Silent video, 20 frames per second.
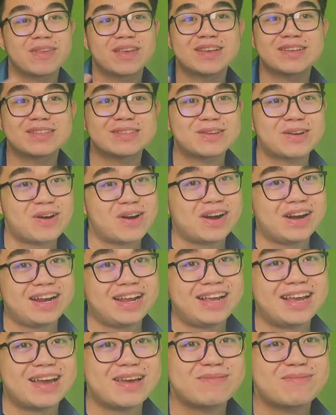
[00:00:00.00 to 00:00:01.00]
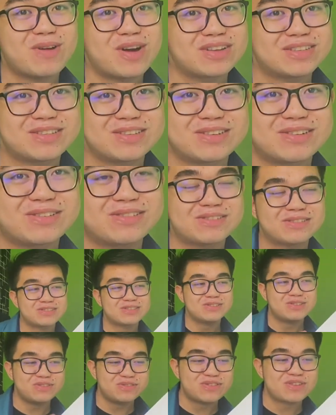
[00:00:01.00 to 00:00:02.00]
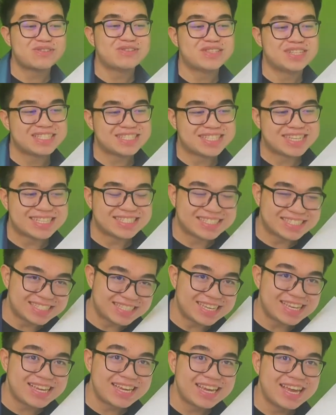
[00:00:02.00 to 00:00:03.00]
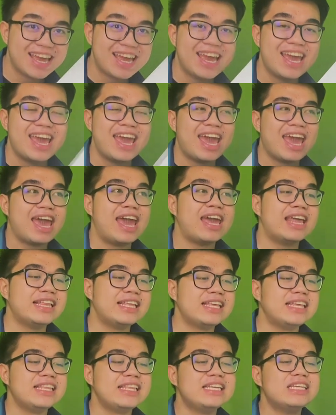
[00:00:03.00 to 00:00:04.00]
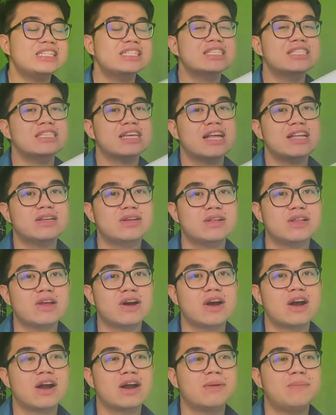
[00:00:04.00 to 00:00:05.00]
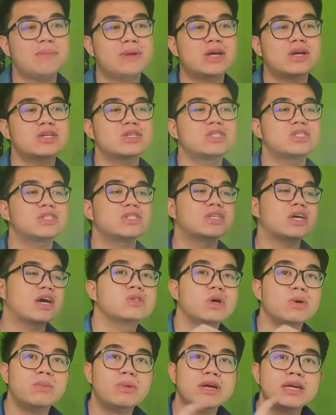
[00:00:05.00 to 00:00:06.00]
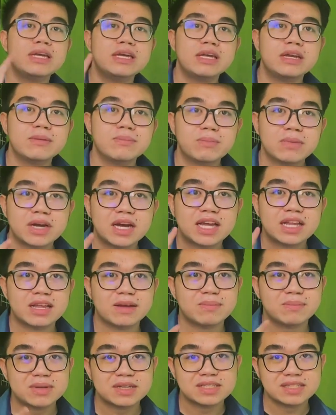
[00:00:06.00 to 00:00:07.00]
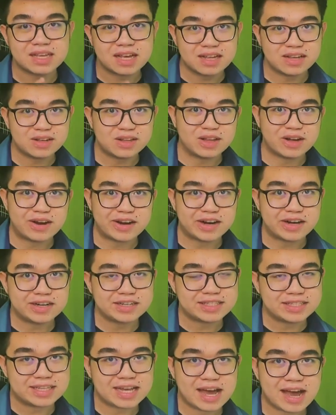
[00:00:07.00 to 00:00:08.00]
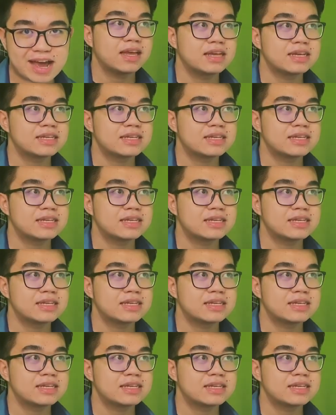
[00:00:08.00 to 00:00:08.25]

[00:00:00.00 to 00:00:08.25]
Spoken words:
sorry, I bought the 256 gig. And hindi siya cellular because sobrang hirap maghanap ng cellular sa